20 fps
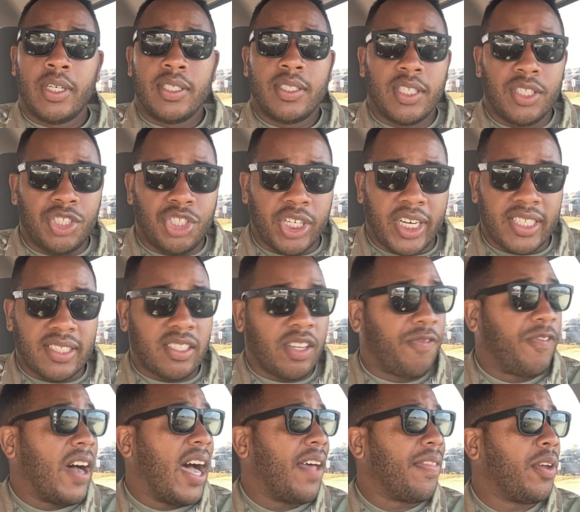to
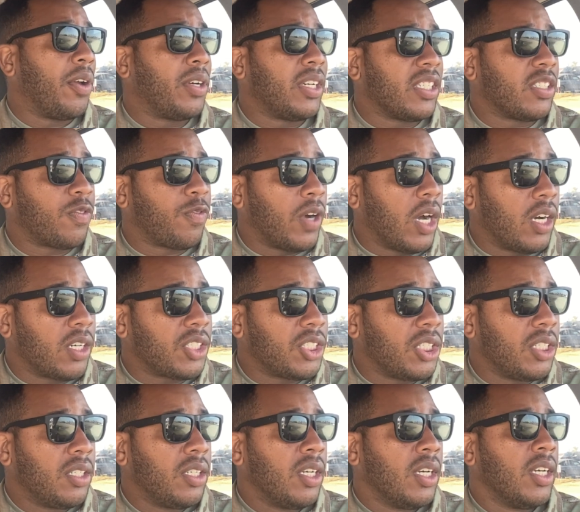justify their
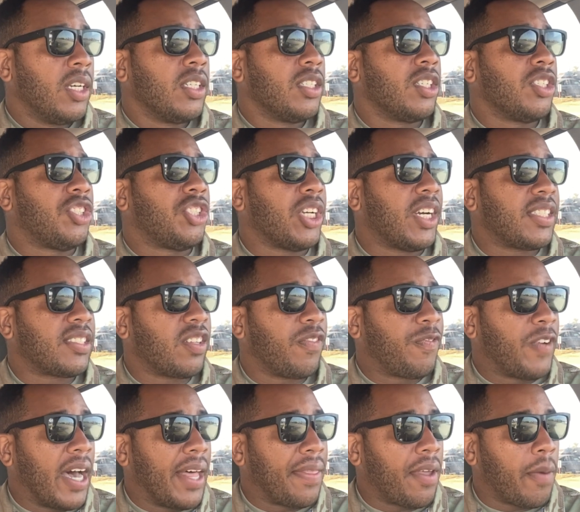dysfunction, to
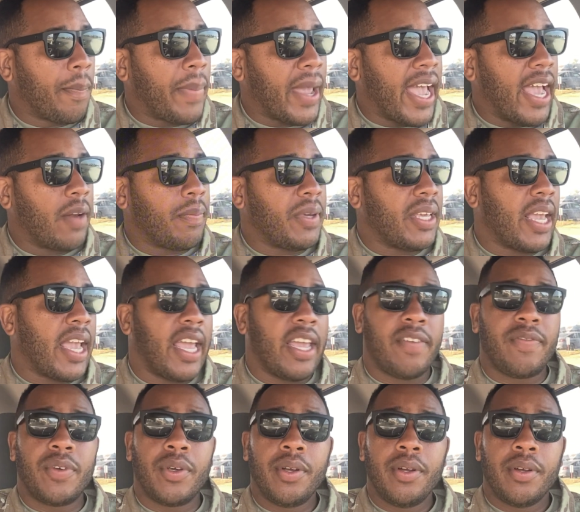justify their bad
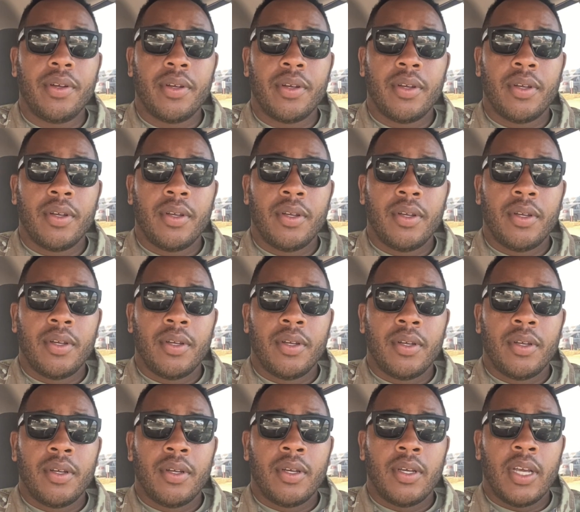behavior.
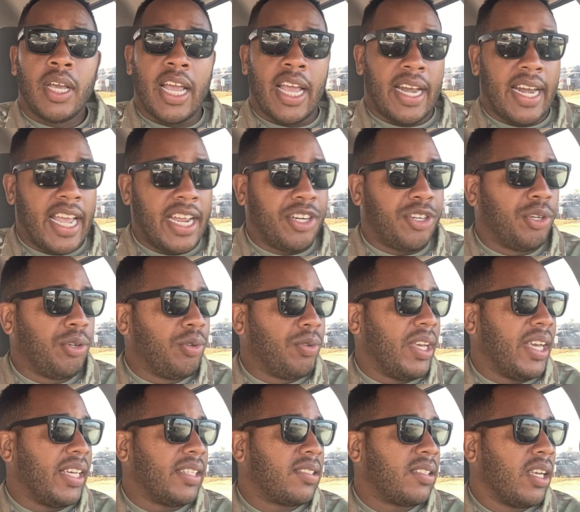And they do
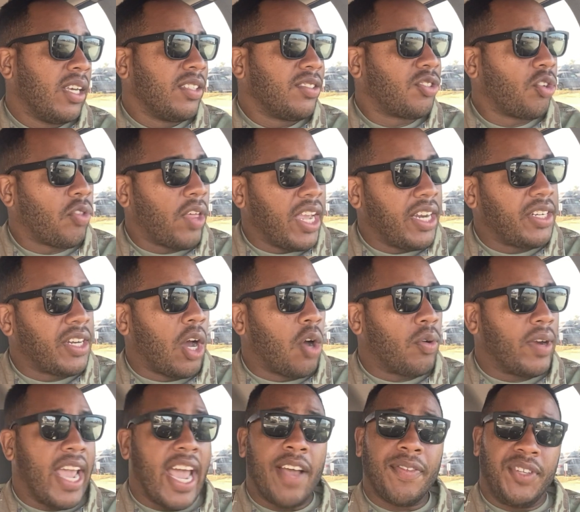this so they don't
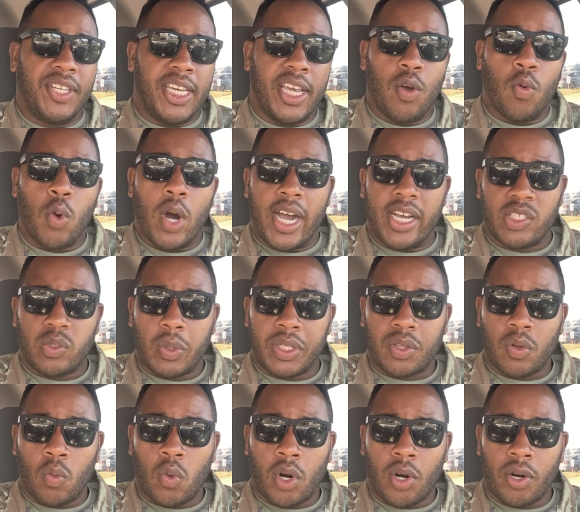have to get washed with
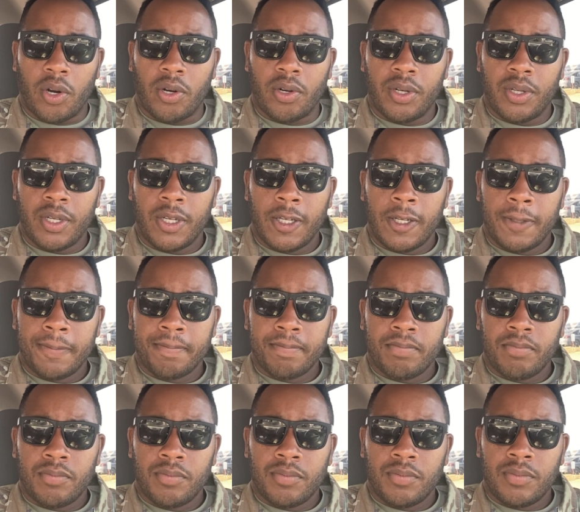the word.
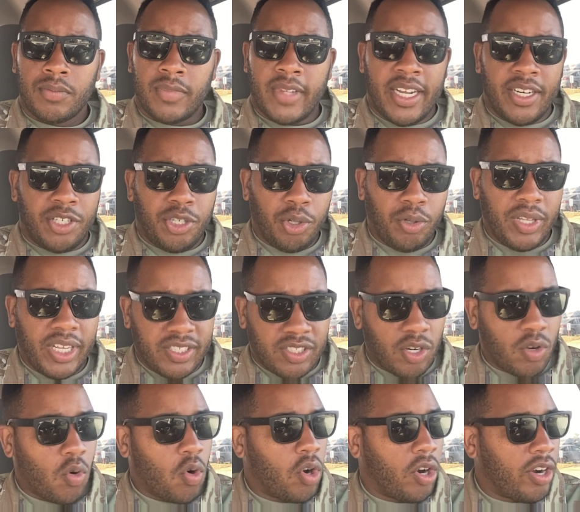They do this
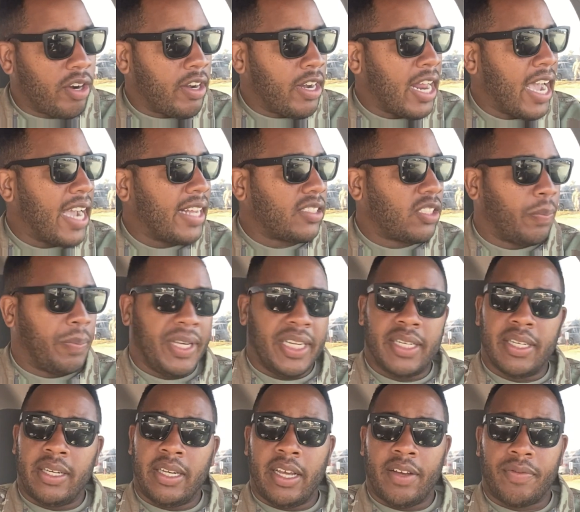in order not to be
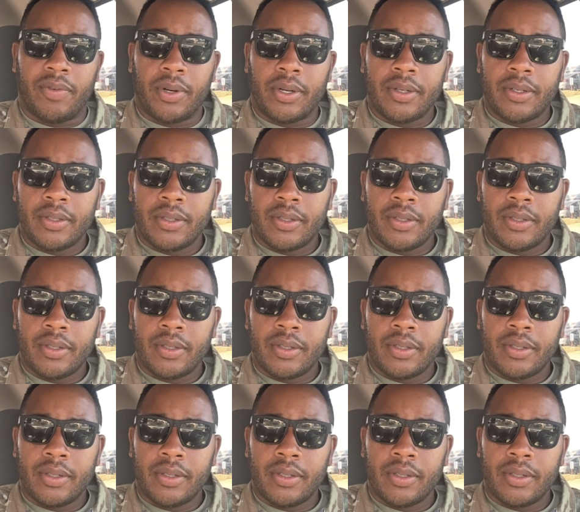delivered.